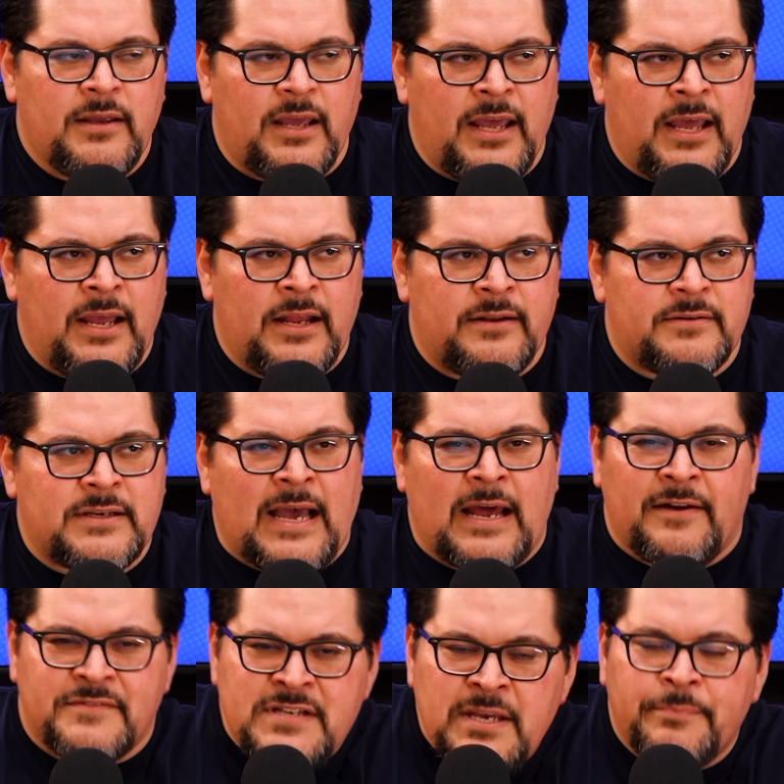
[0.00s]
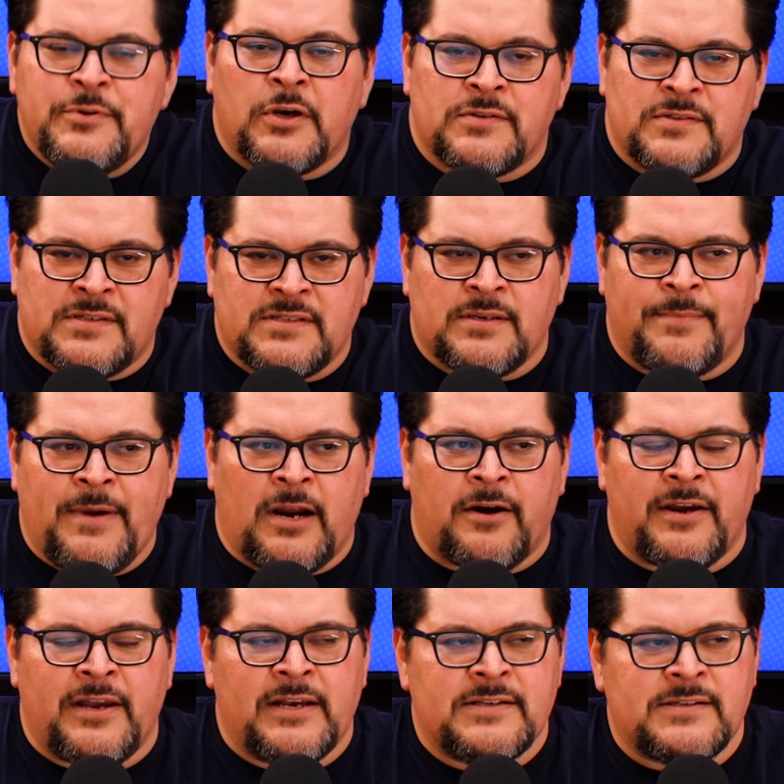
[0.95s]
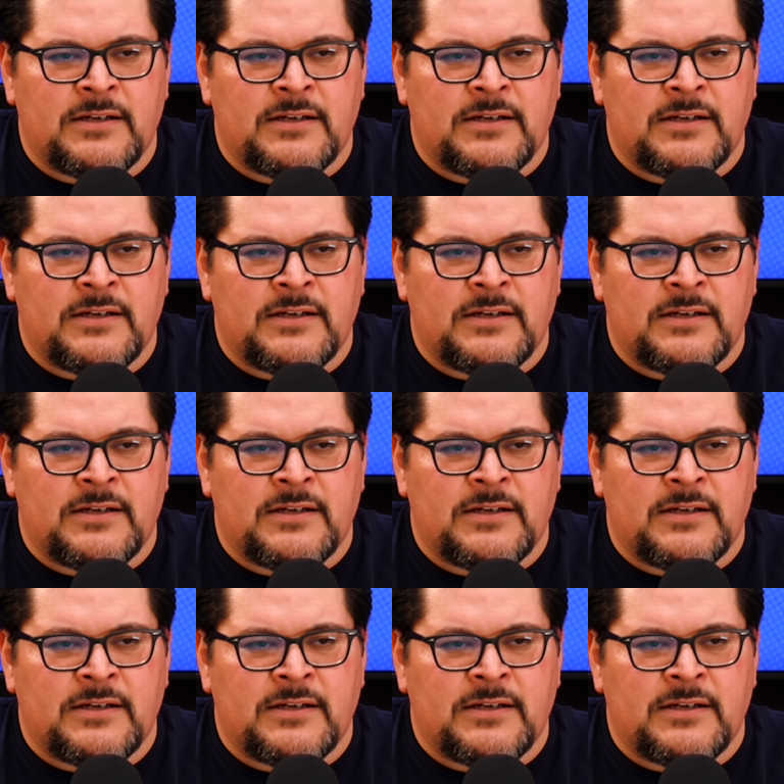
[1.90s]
It kind of tiptoes in some areas.